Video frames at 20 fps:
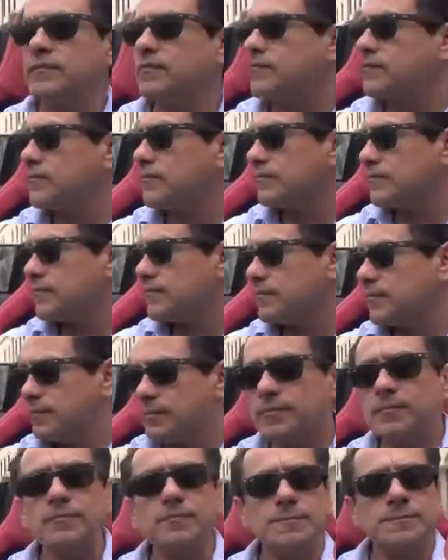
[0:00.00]

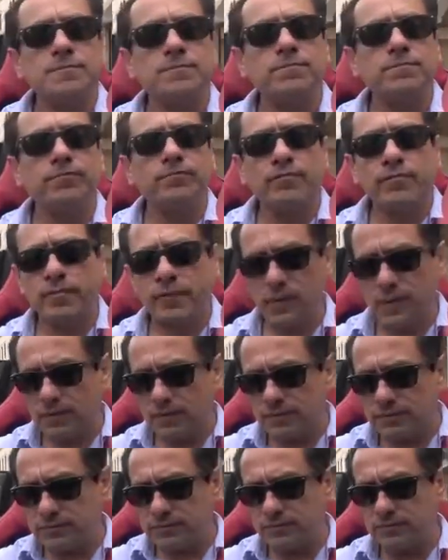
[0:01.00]

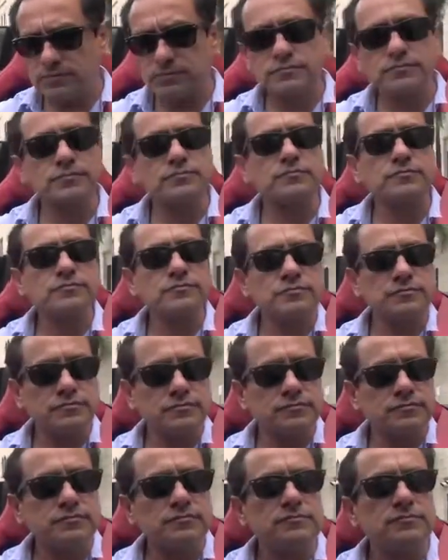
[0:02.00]

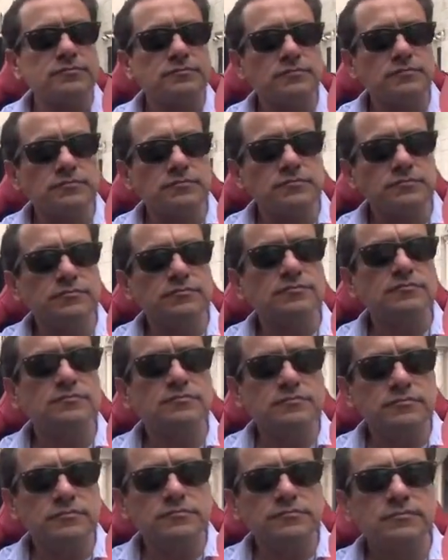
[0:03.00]

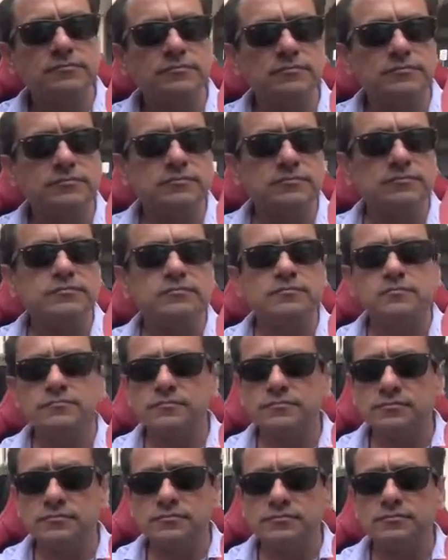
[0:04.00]

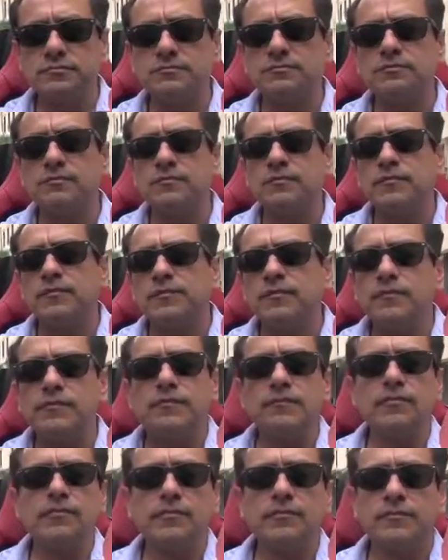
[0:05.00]

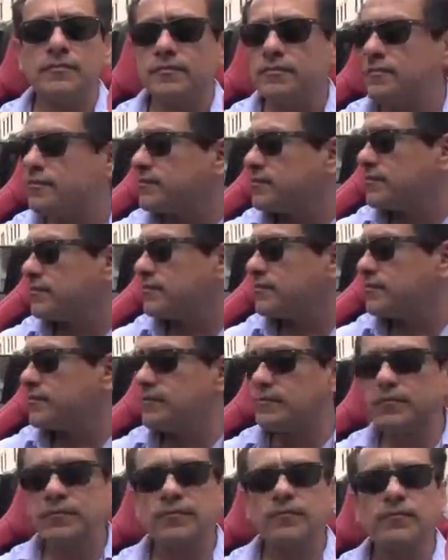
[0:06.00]

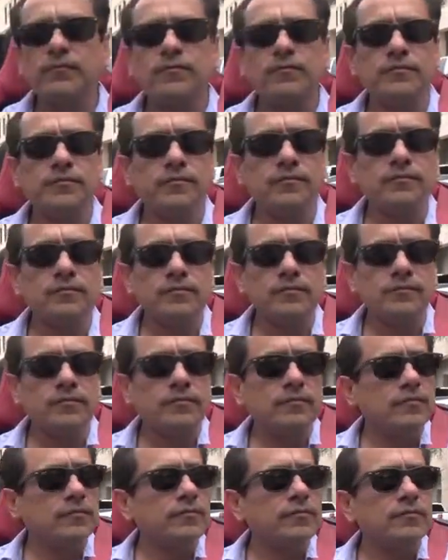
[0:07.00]
[no speech]